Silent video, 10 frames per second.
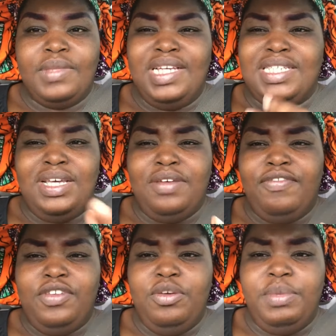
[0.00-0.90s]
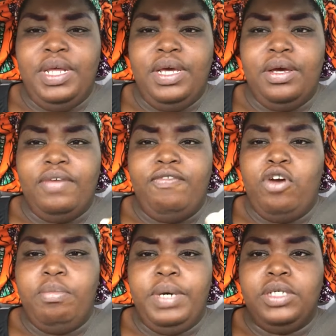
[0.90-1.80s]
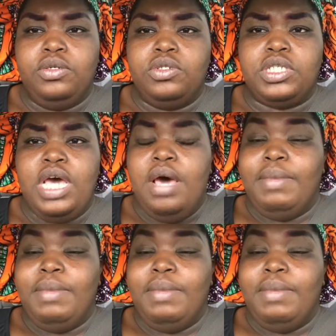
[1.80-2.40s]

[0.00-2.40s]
I said human hair, 4 bundles,